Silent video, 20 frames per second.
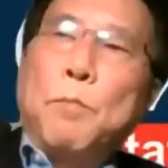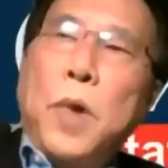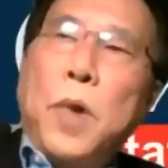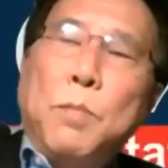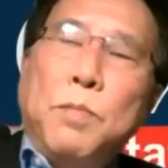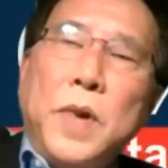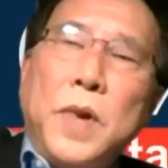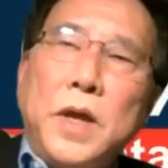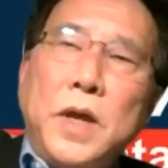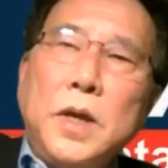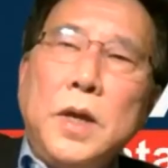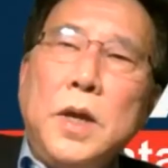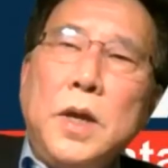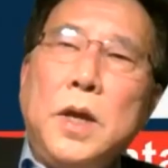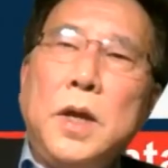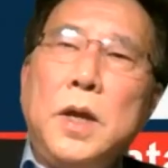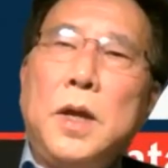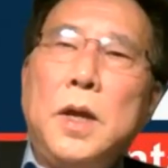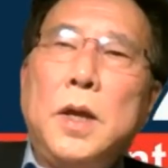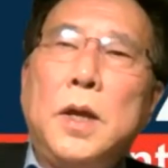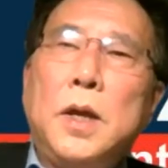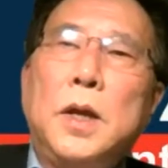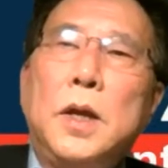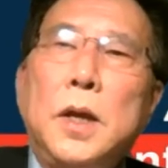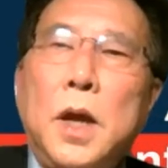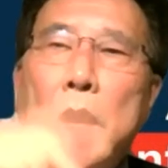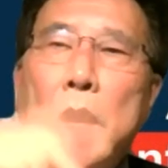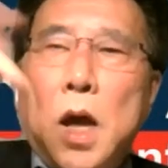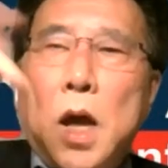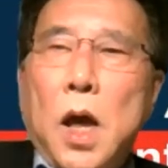public
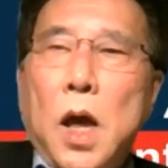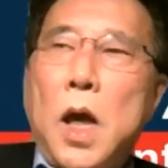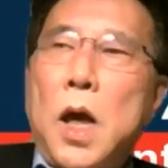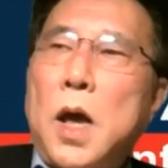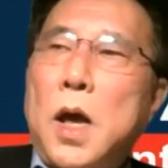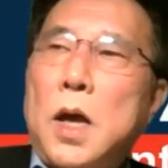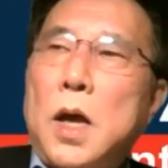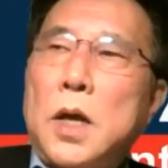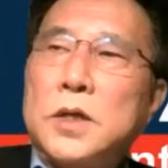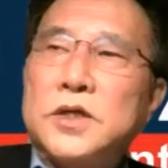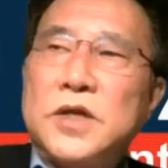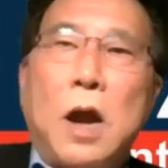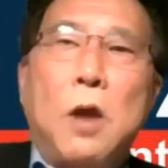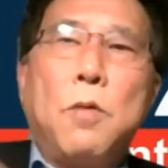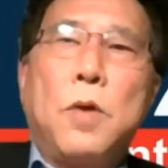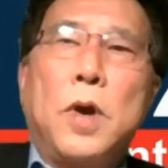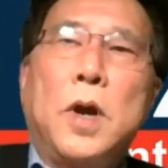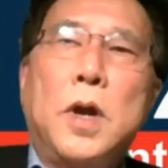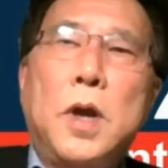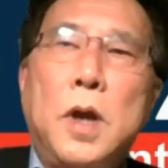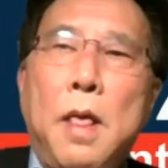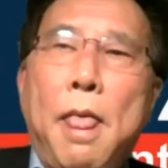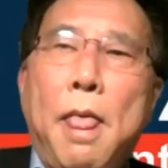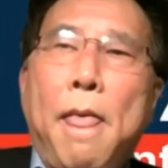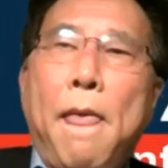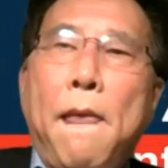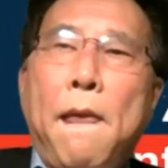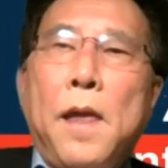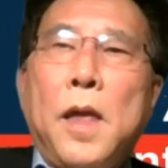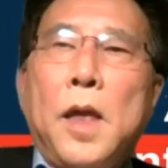uh, shower.
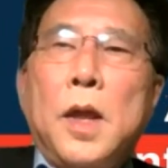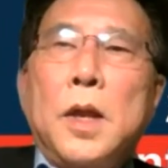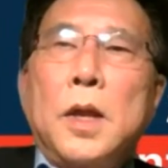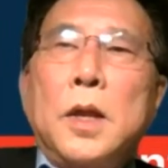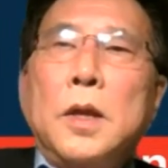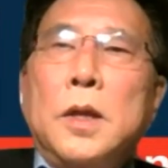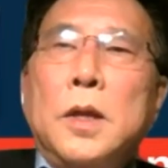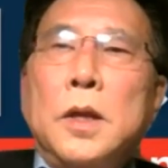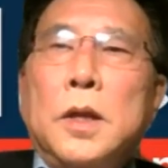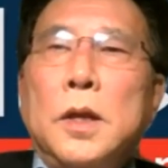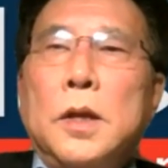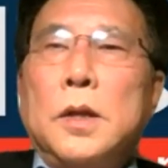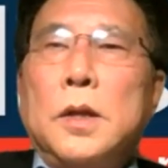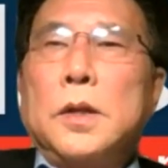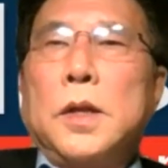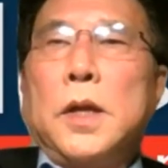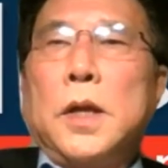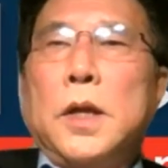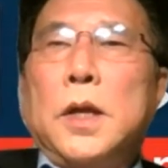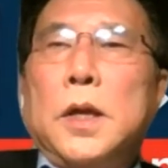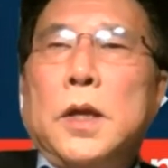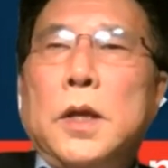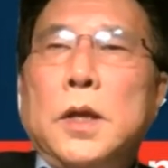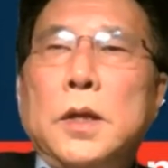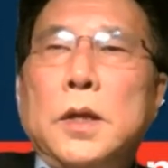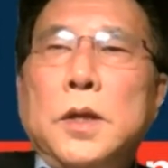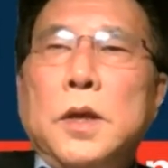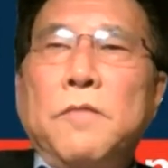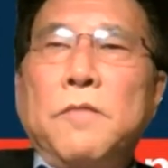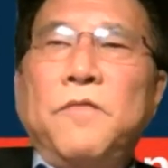
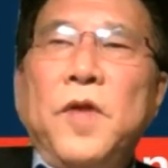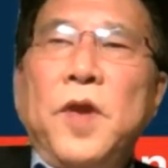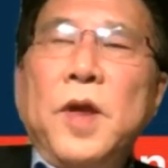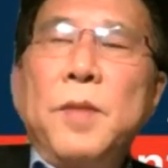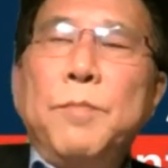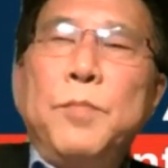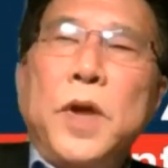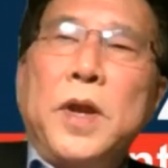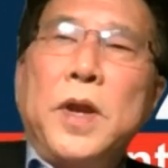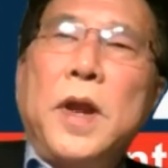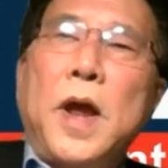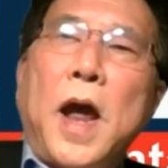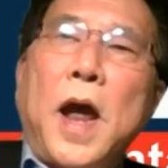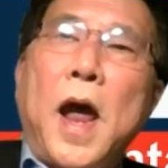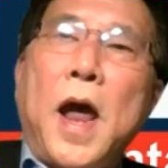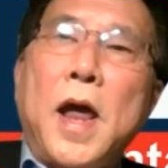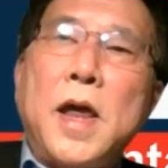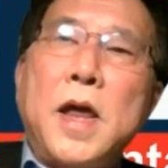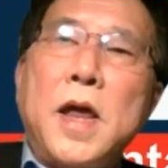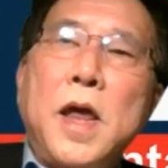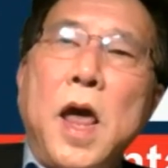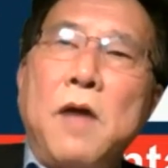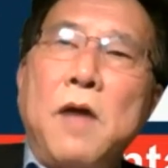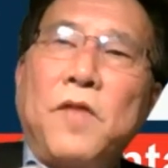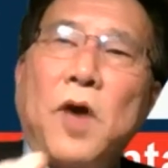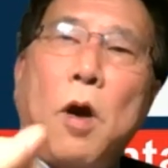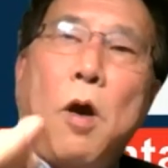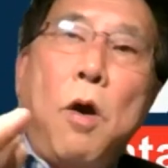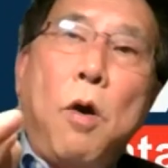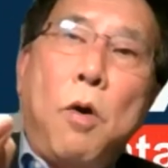The the Philippine guy
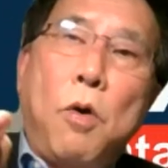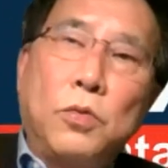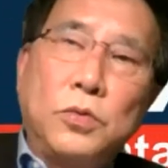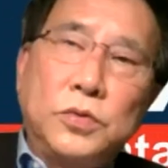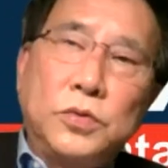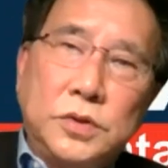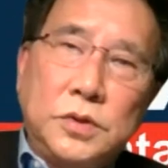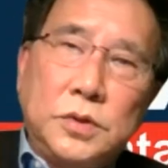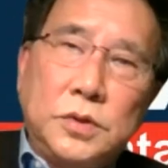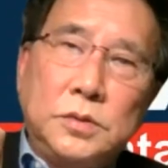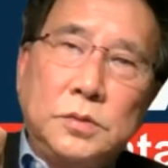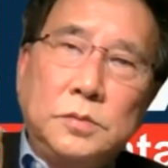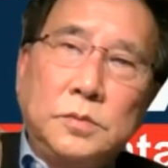have a hose,